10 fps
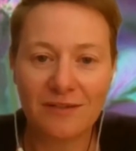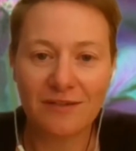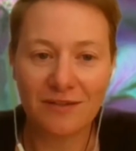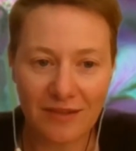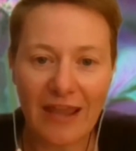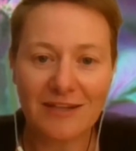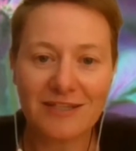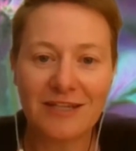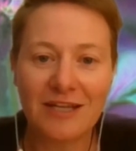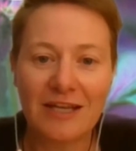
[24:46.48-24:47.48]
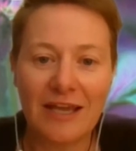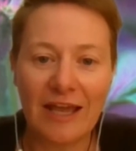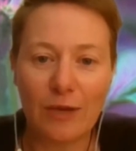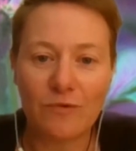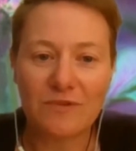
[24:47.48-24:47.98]
that.
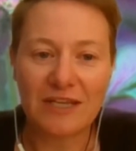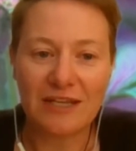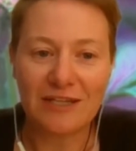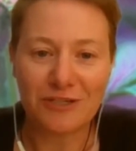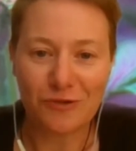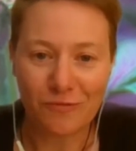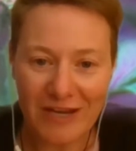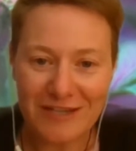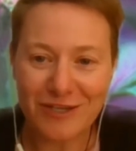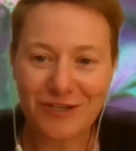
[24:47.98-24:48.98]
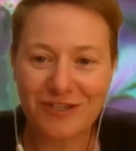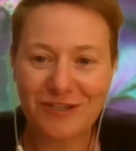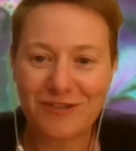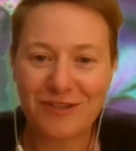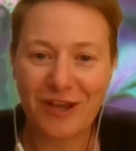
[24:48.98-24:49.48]
We'll see additional research
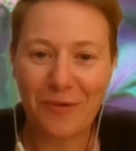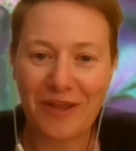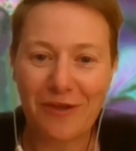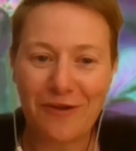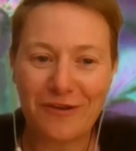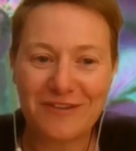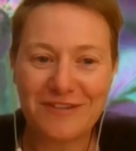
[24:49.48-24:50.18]
going on.